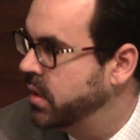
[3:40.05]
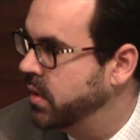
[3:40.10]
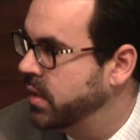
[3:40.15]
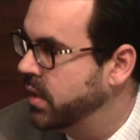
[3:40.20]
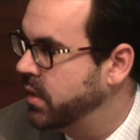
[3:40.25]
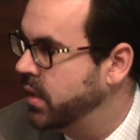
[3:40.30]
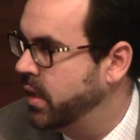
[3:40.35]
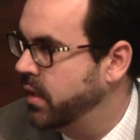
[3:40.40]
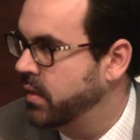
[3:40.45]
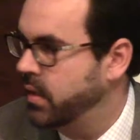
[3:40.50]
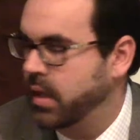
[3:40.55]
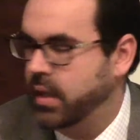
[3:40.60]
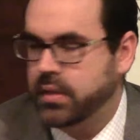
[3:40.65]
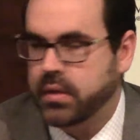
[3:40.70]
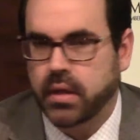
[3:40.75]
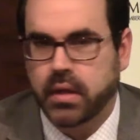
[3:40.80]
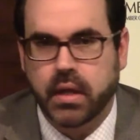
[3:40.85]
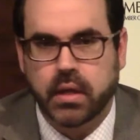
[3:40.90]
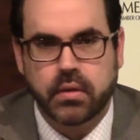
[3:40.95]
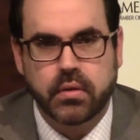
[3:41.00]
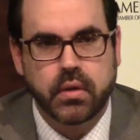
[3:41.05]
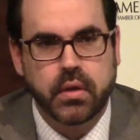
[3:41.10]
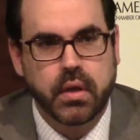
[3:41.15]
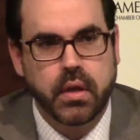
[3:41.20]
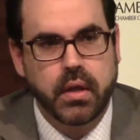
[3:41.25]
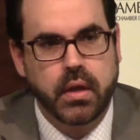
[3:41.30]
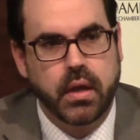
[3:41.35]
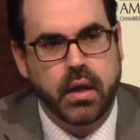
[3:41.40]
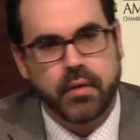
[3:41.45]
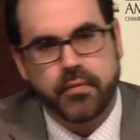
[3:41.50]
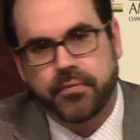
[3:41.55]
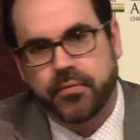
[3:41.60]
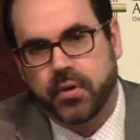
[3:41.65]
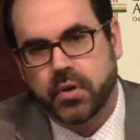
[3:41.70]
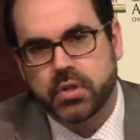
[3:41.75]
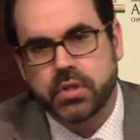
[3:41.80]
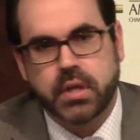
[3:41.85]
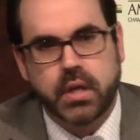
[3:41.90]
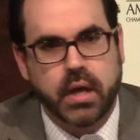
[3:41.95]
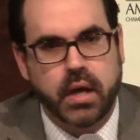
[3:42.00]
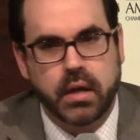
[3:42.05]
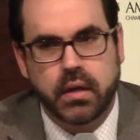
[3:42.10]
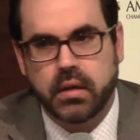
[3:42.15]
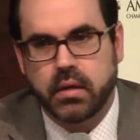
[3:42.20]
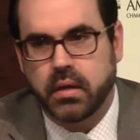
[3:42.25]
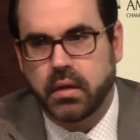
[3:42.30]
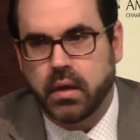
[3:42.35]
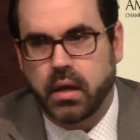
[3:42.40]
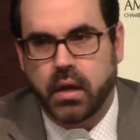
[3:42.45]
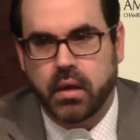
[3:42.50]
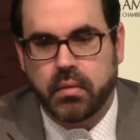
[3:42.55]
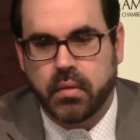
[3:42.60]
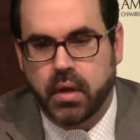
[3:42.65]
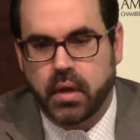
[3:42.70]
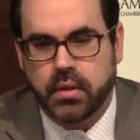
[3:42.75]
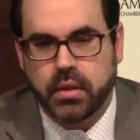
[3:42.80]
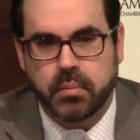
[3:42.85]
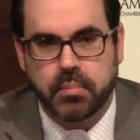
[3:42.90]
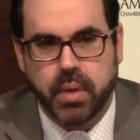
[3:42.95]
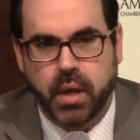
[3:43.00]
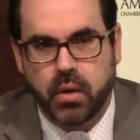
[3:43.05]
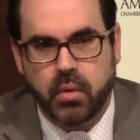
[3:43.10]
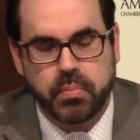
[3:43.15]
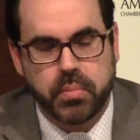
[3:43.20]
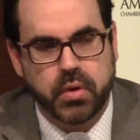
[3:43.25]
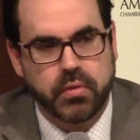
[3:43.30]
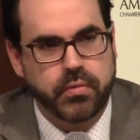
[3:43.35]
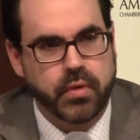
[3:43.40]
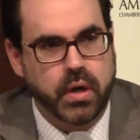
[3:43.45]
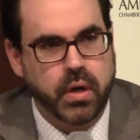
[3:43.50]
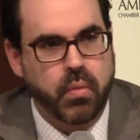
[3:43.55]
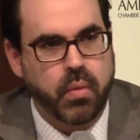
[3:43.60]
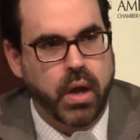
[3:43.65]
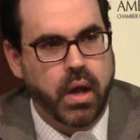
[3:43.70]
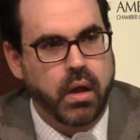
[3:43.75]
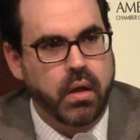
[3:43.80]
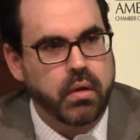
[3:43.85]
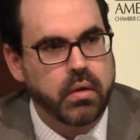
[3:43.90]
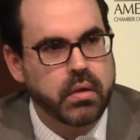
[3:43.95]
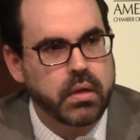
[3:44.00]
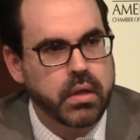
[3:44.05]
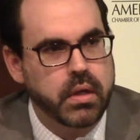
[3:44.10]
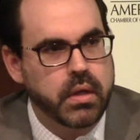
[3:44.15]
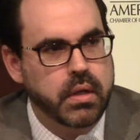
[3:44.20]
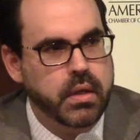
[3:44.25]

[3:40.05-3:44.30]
I think at first cut, I think Paulo put very well,